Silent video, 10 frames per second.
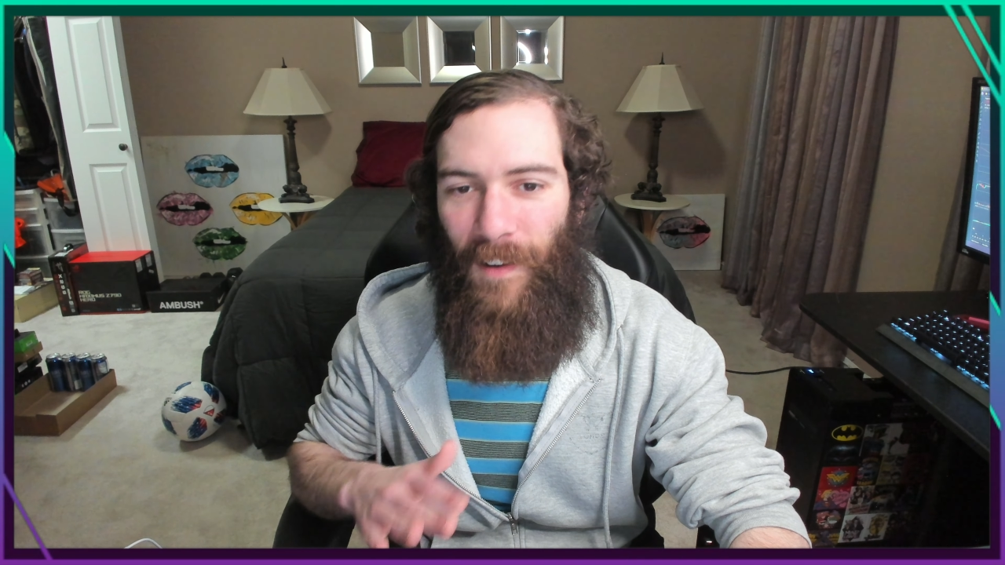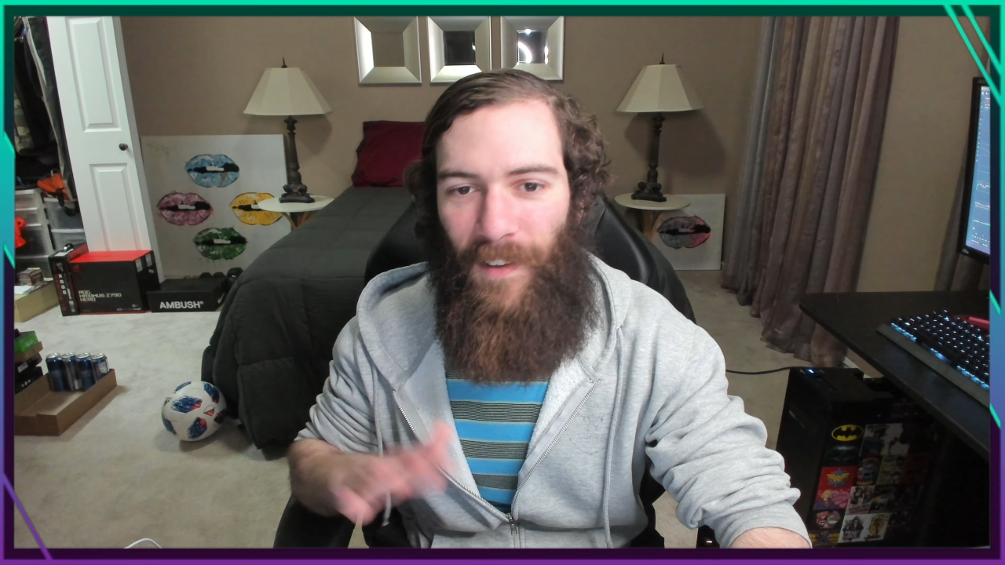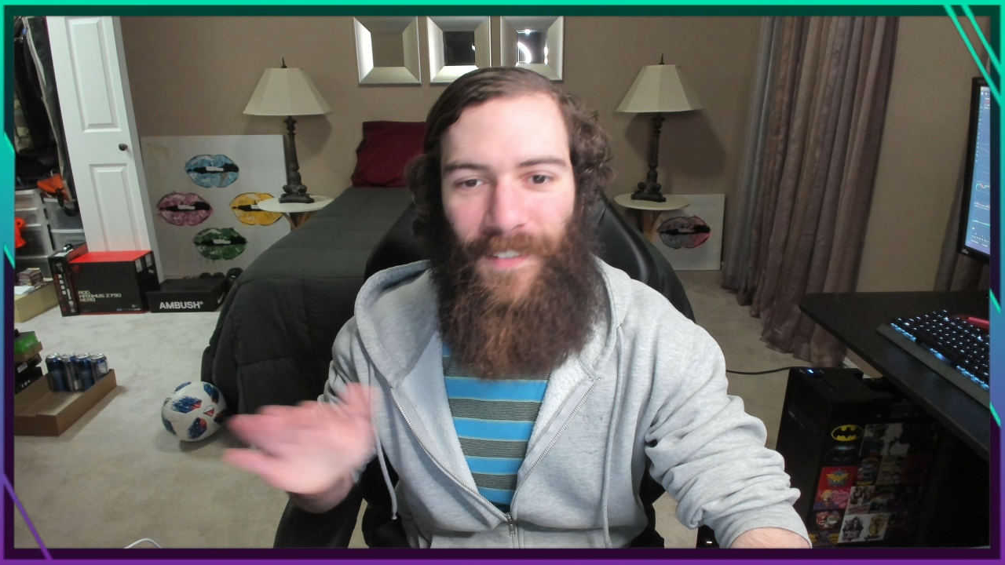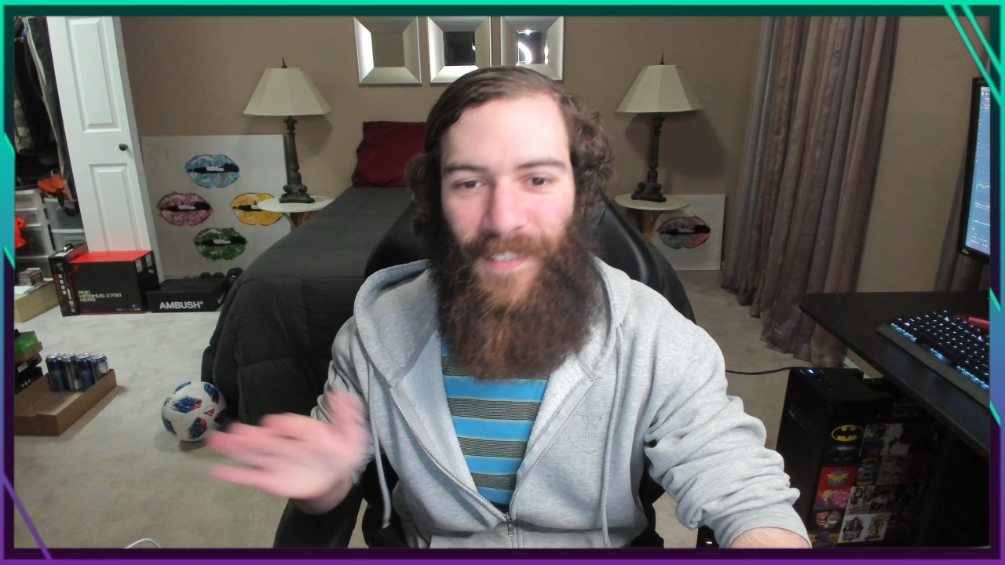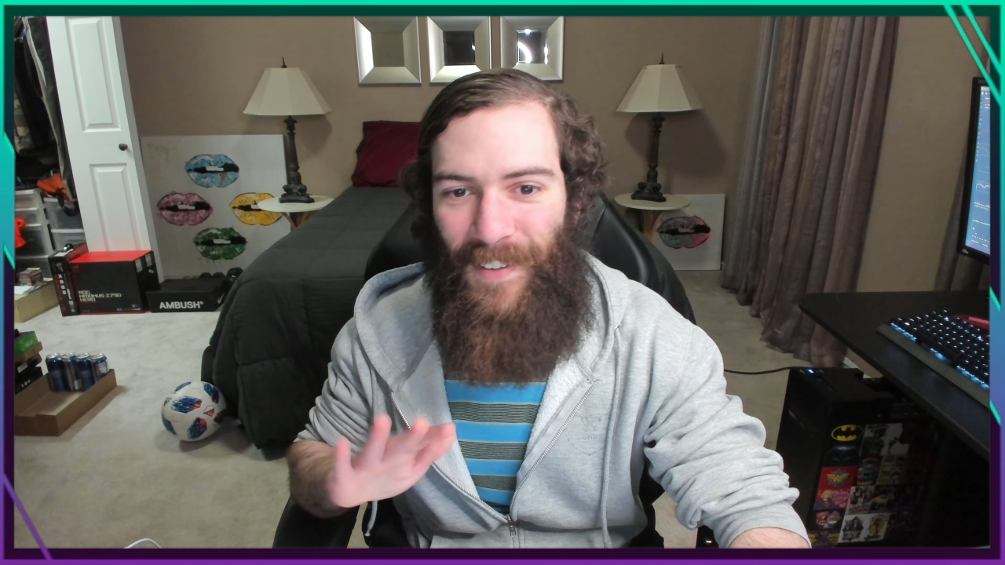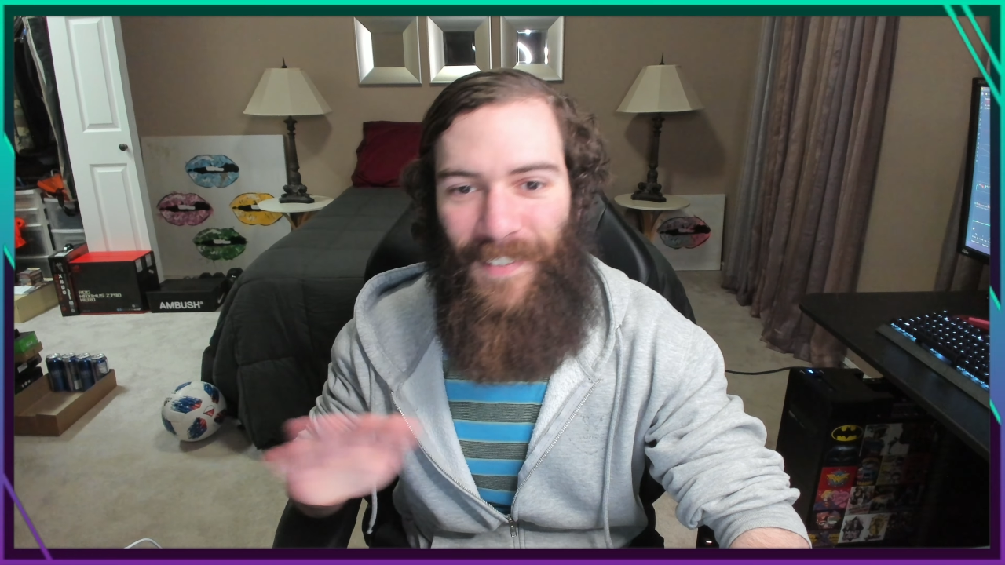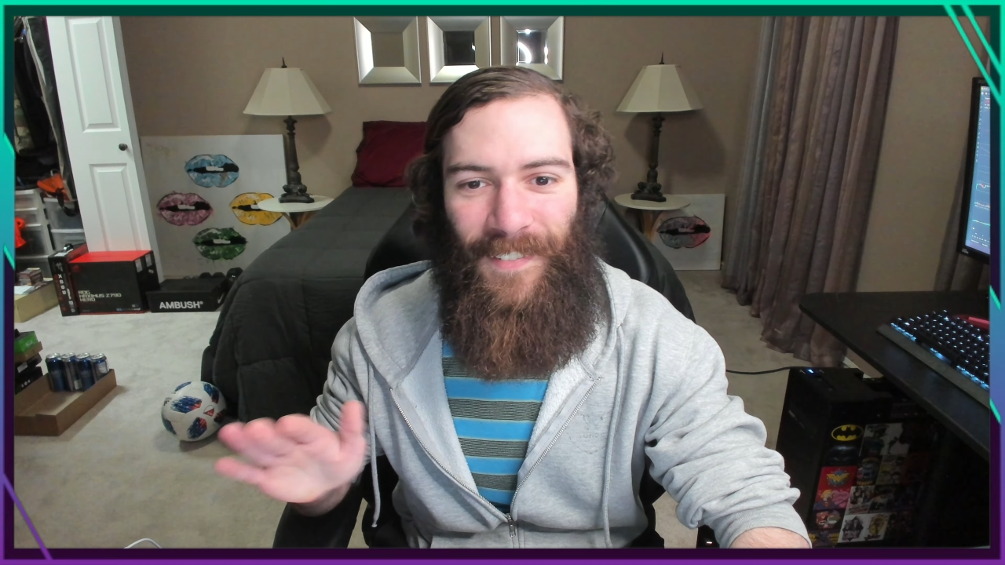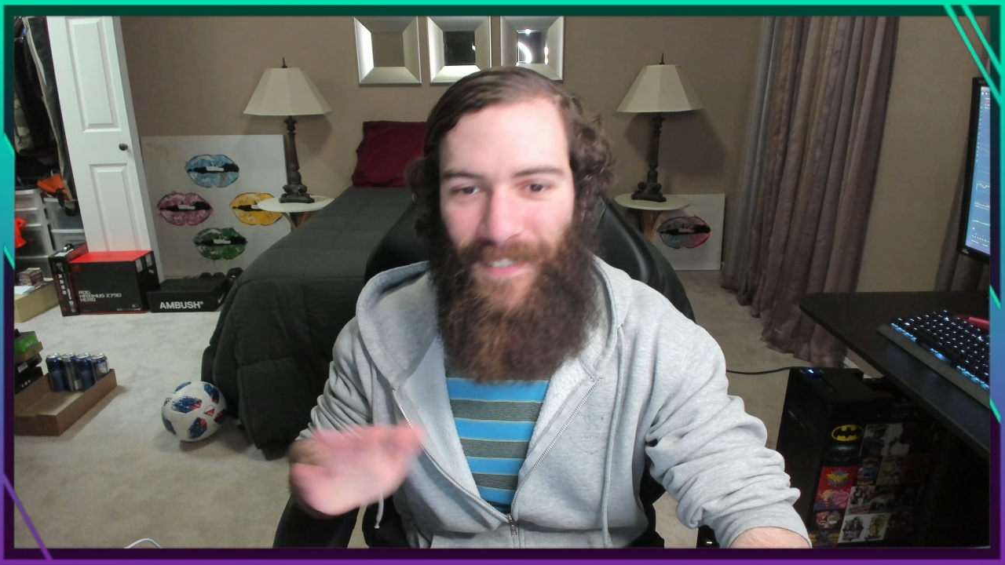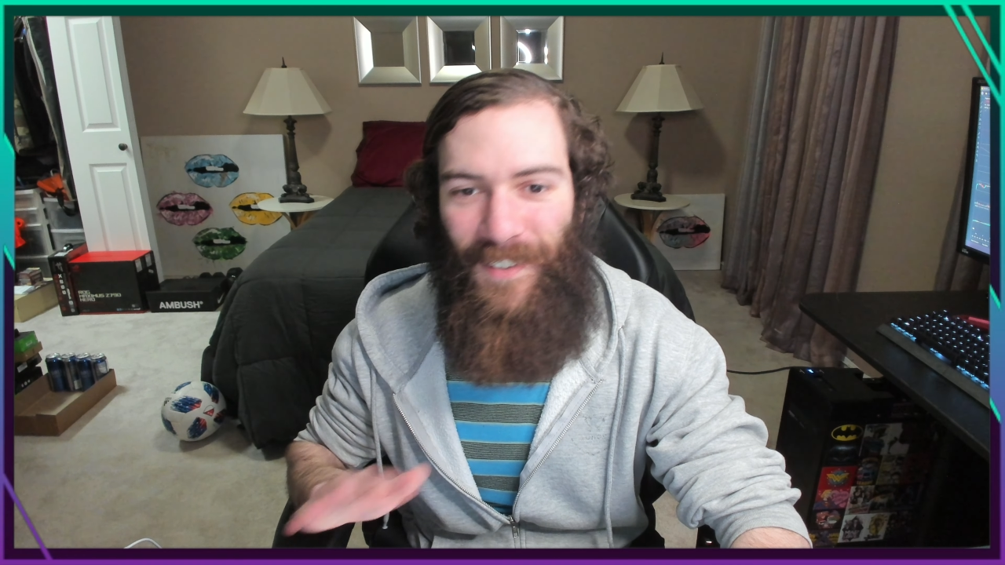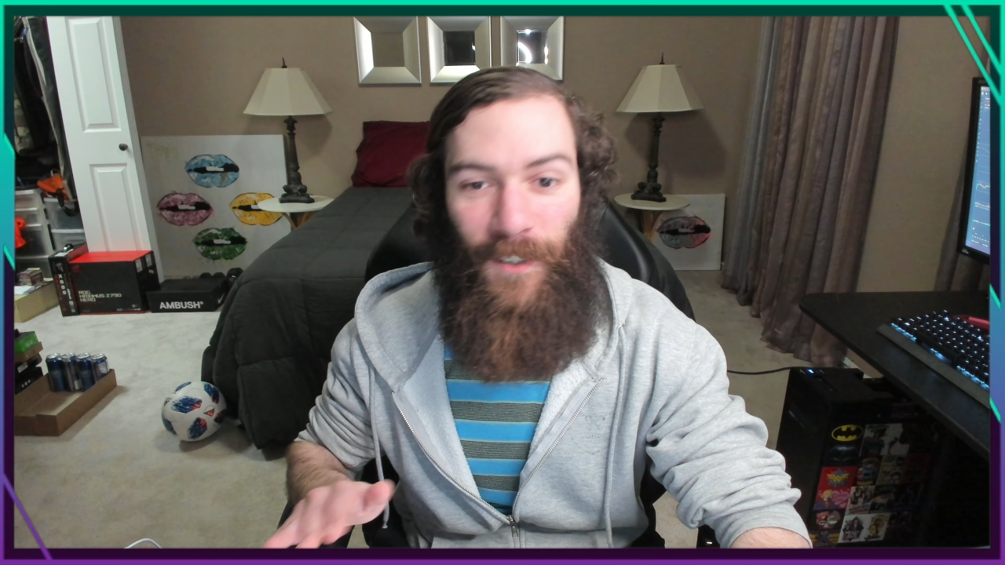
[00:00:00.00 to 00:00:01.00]
I like,
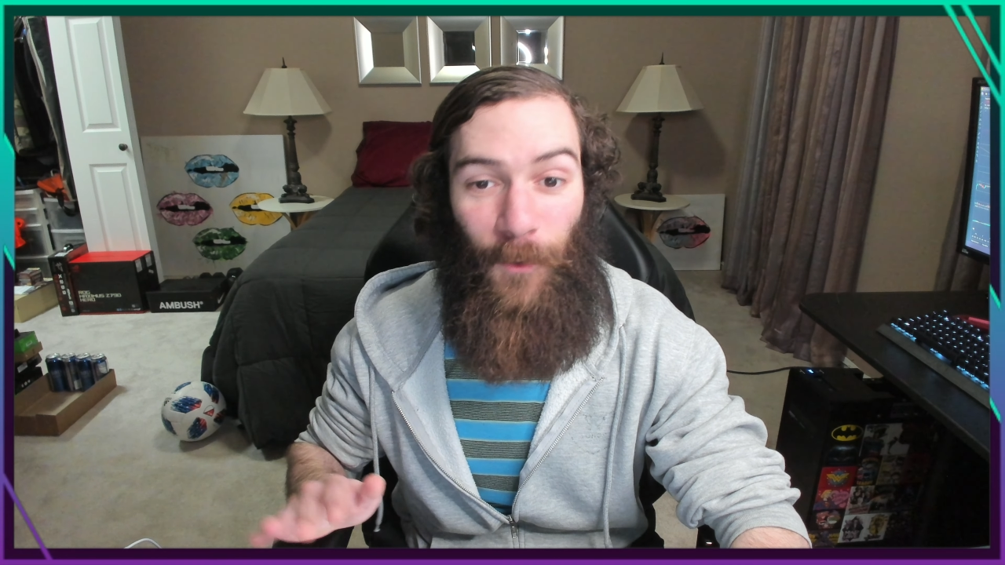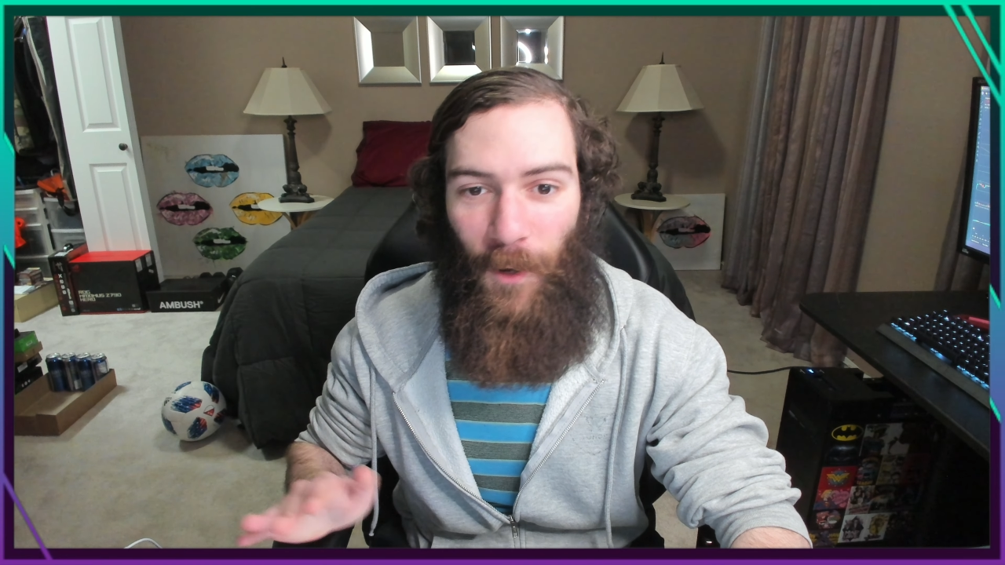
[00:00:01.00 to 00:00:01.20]
you know,